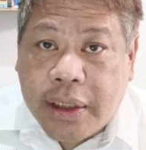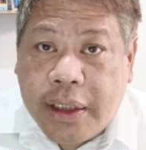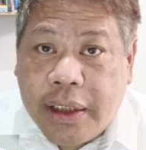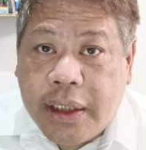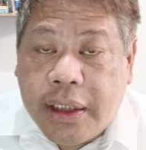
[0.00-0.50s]

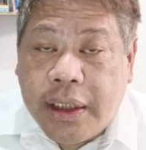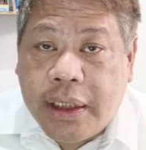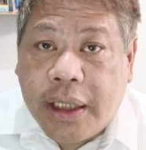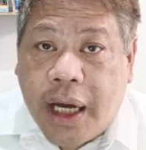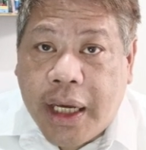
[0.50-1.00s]

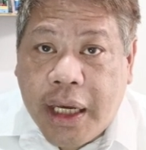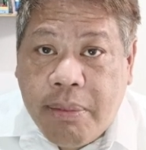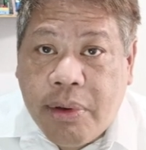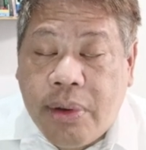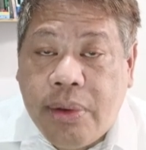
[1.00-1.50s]
the
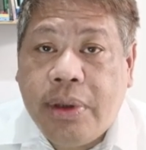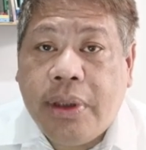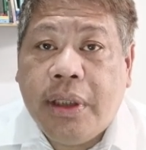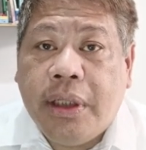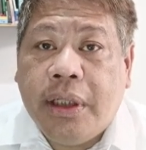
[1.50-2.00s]
IMO,
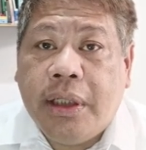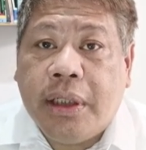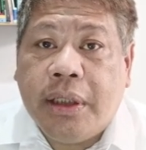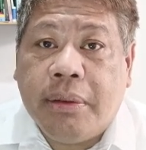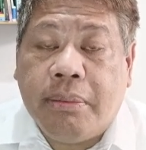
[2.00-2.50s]

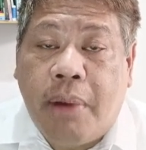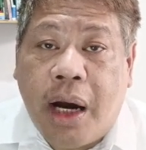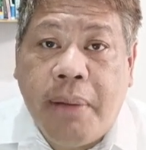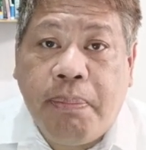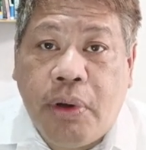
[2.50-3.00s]

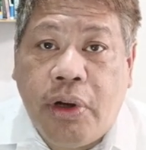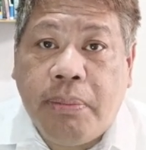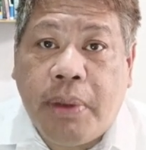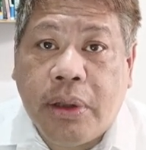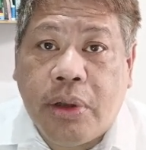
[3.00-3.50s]

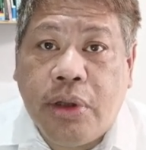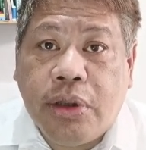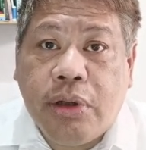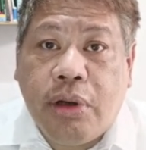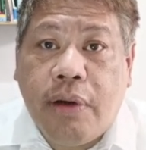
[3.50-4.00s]
MARPOL, but
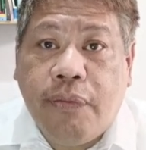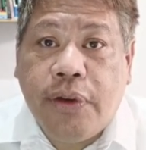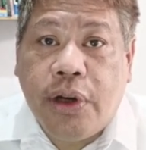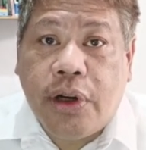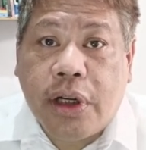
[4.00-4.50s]
also of
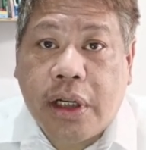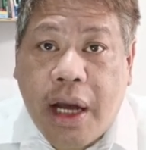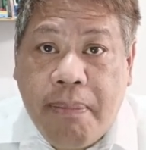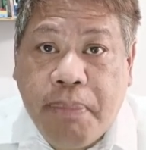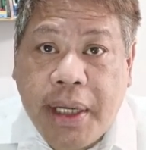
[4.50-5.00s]
your
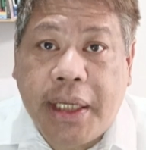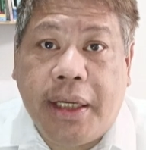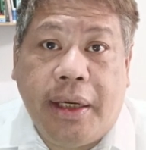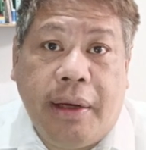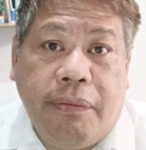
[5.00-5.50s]

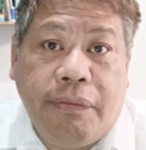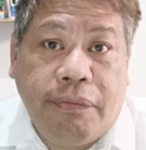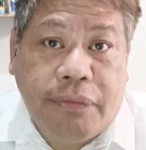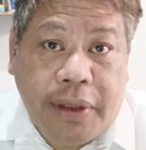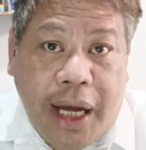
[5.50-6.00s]
company.
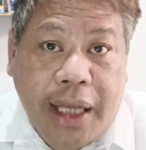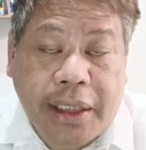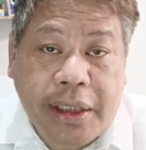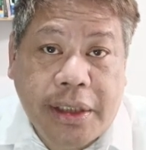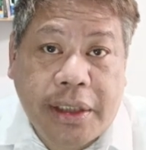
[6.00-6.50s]
If
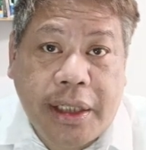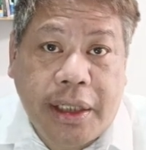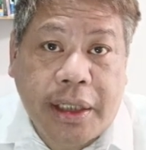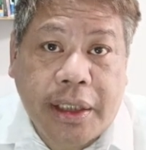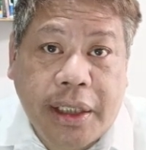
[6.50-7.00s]
that is
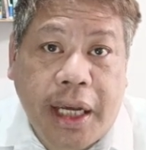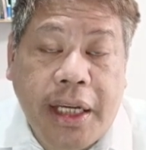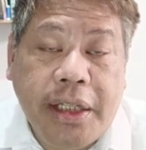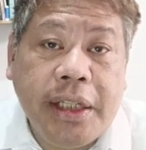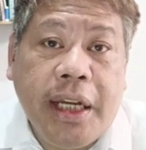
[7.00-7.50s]
their
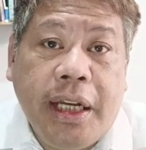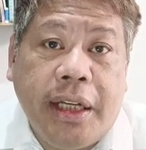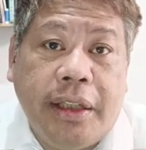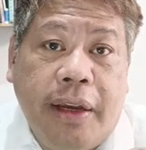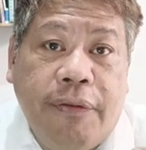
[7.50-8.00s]
case,
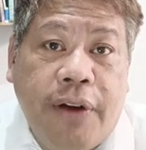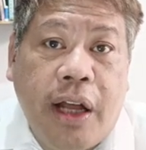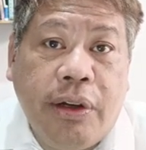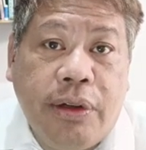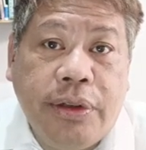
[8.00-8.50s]
they
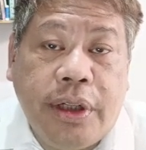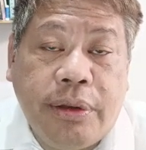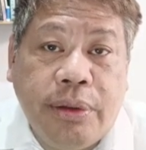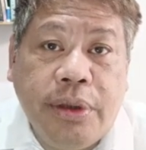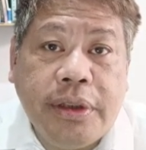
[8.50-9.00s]
follow the
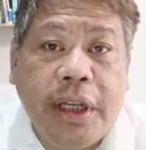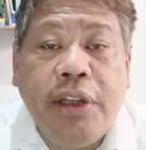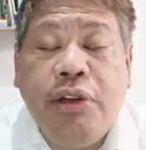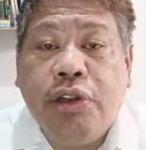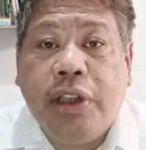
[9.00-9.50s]
rules,
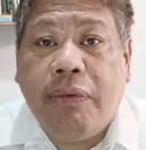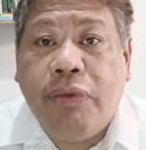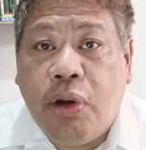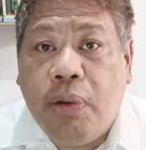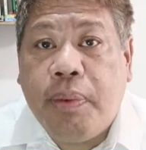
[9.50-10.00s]
then you should have
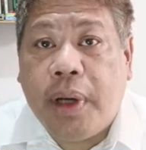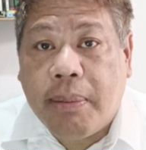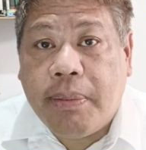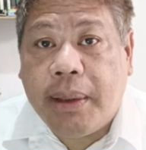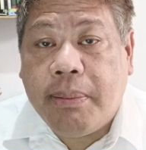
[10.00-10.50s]
no
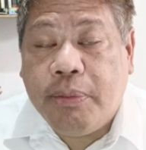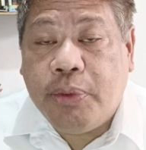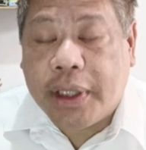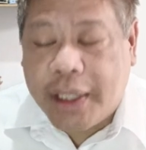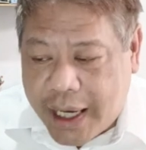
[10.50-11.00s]
problem
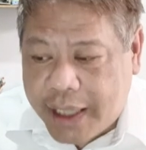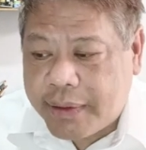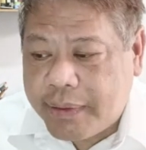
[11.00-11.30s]
with that.